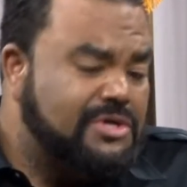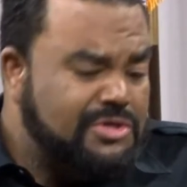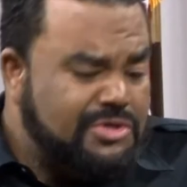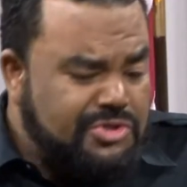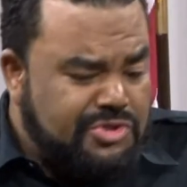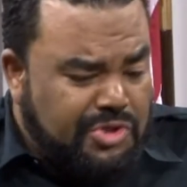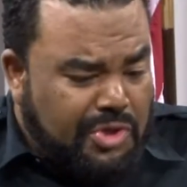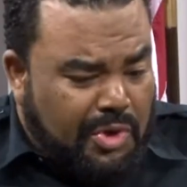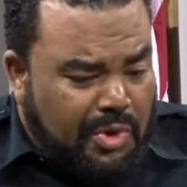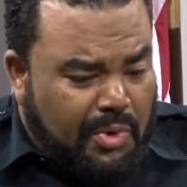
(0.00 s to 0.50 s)

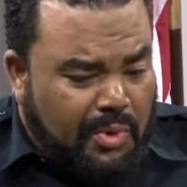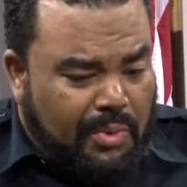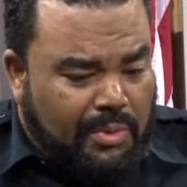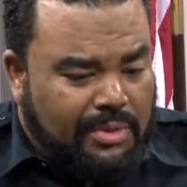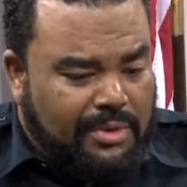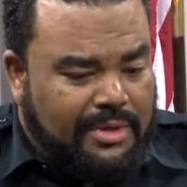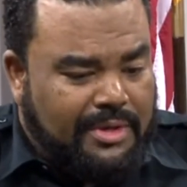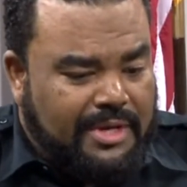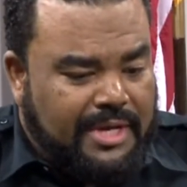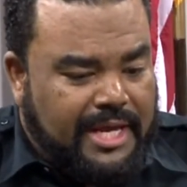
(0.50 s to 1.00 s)

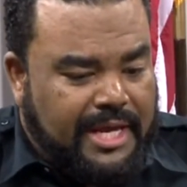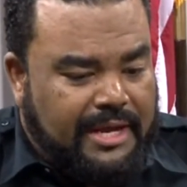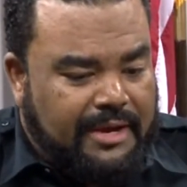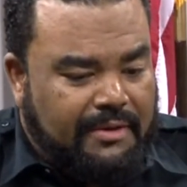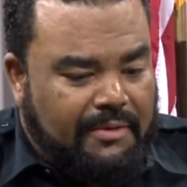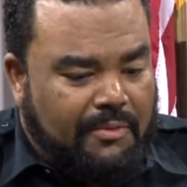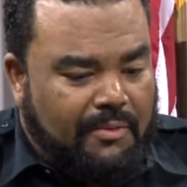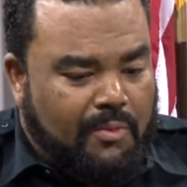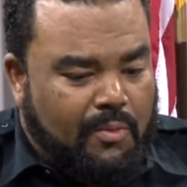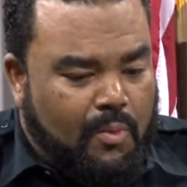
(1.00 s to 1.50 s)
So
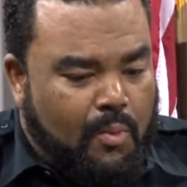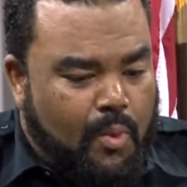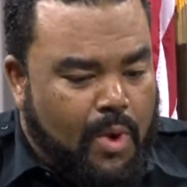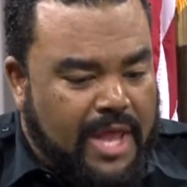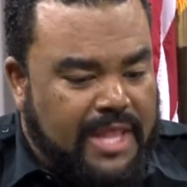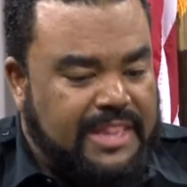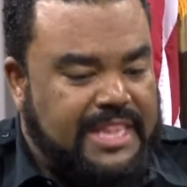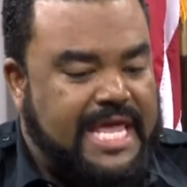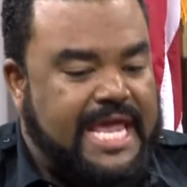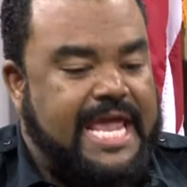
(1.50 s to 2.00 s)

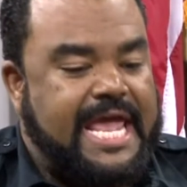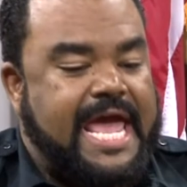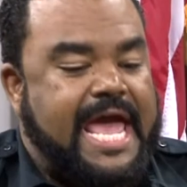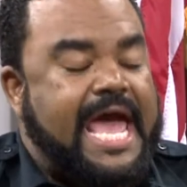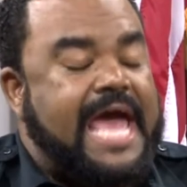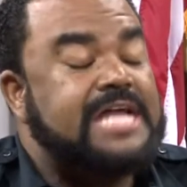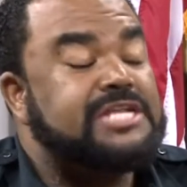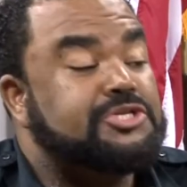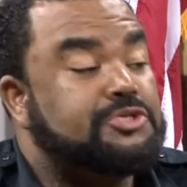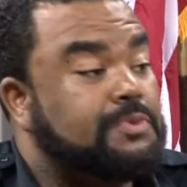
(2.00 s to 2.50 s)
when they
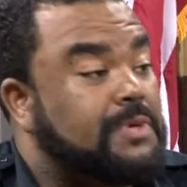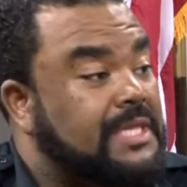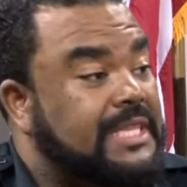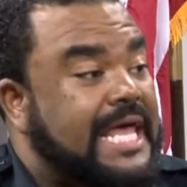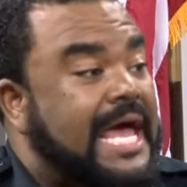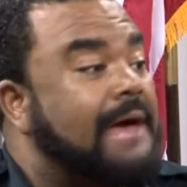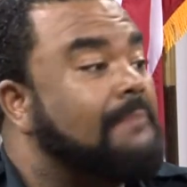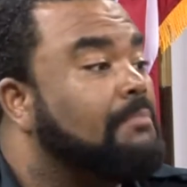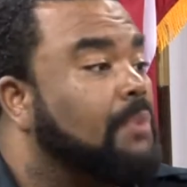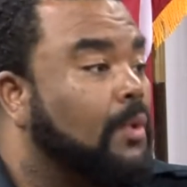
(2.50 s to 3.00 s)
had you at
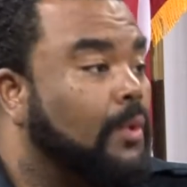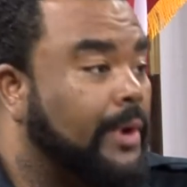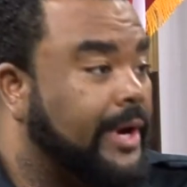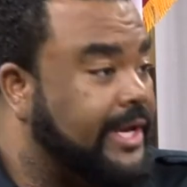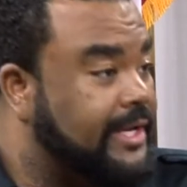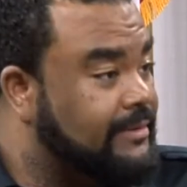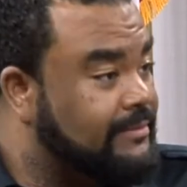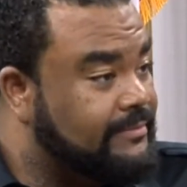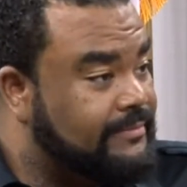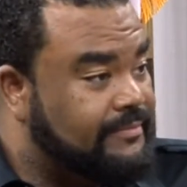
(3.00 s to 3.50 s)
that
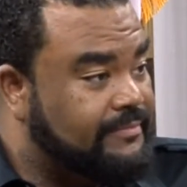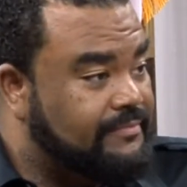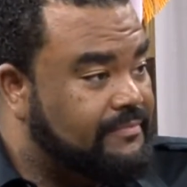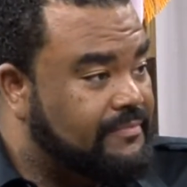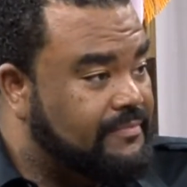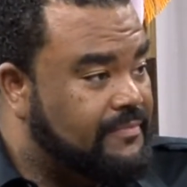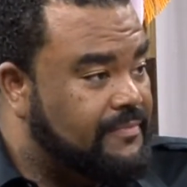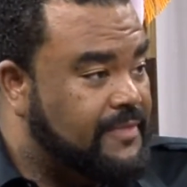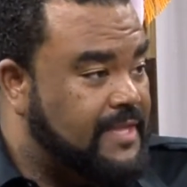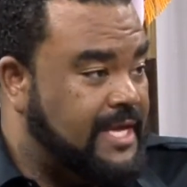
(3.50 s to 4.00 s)
point,
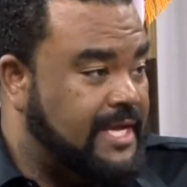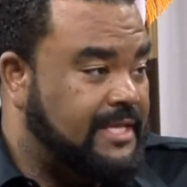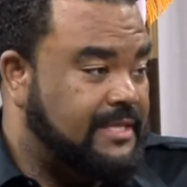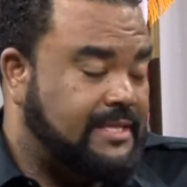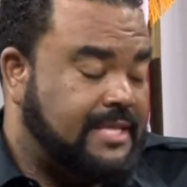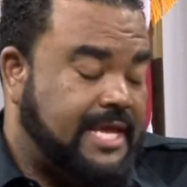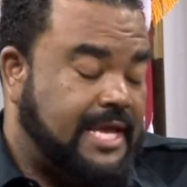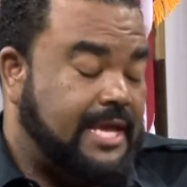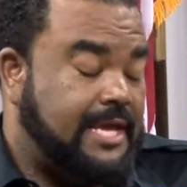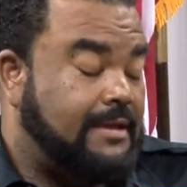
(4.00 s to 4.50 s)

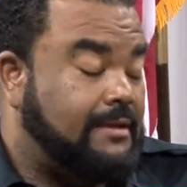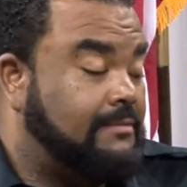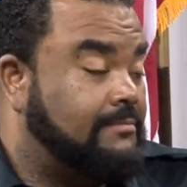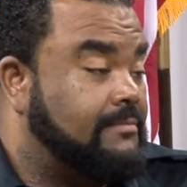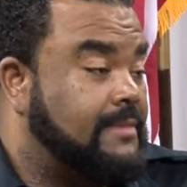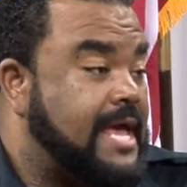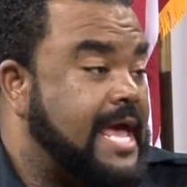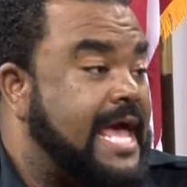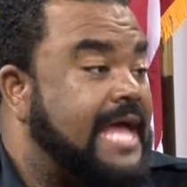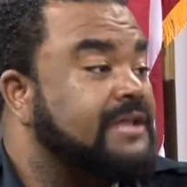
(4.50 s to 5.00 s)
they
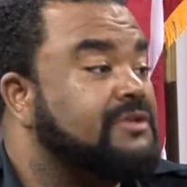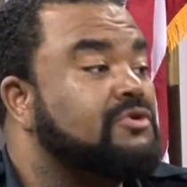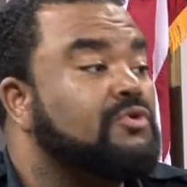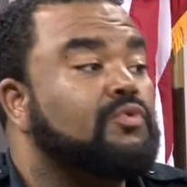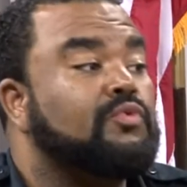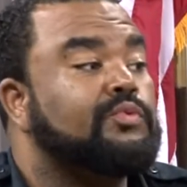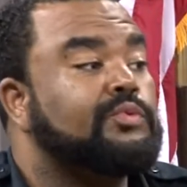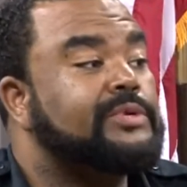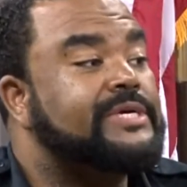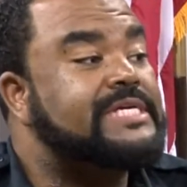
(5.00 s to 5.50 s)
had no
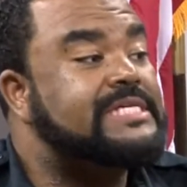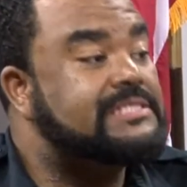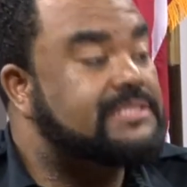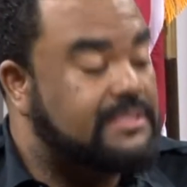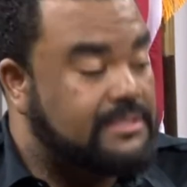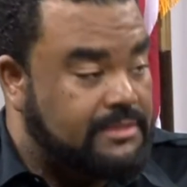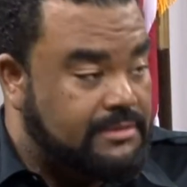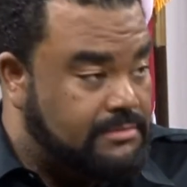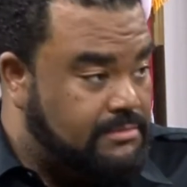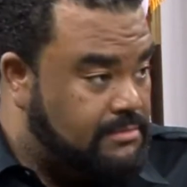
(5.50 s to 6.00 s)

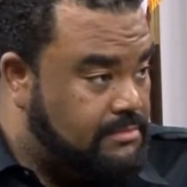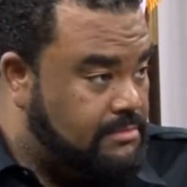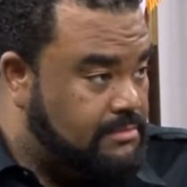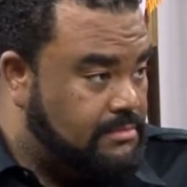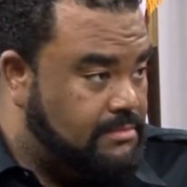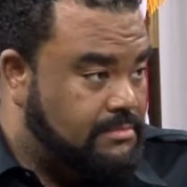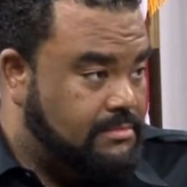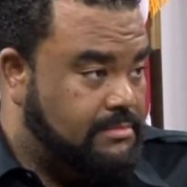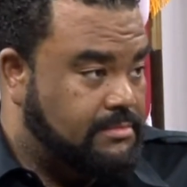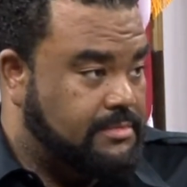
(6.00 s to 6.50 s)
reason
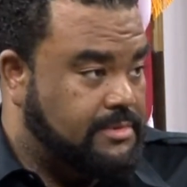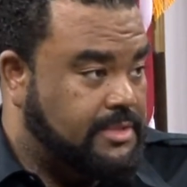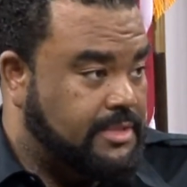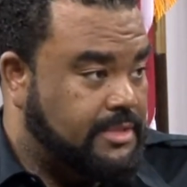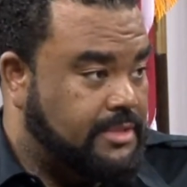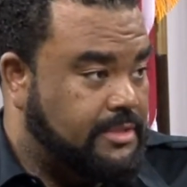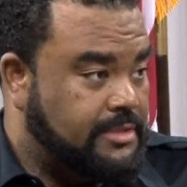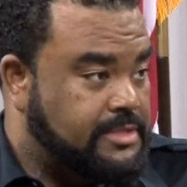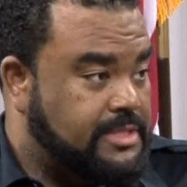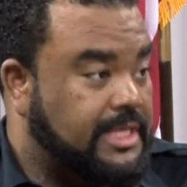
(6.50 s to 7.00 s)

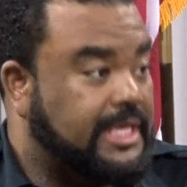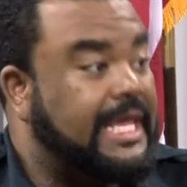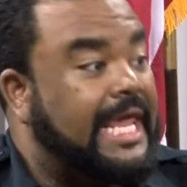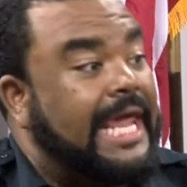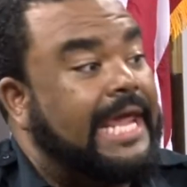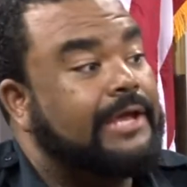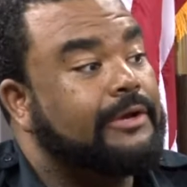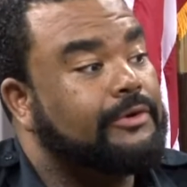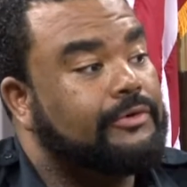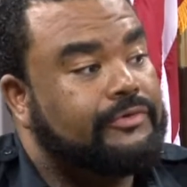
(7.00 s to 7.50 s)
to
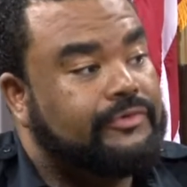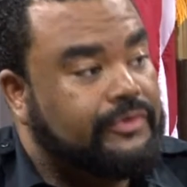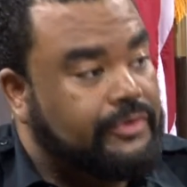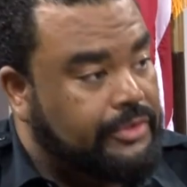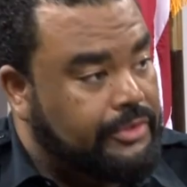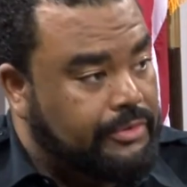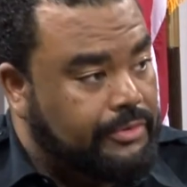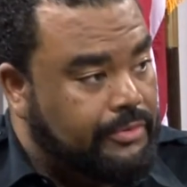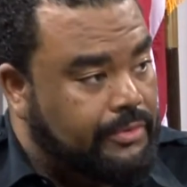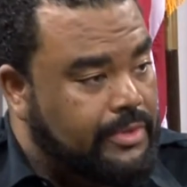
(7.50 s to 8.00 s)
cater to
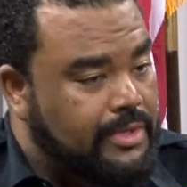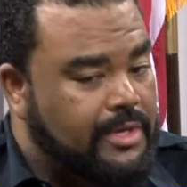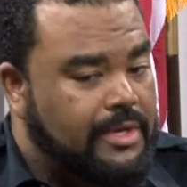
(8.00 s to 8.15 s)
you.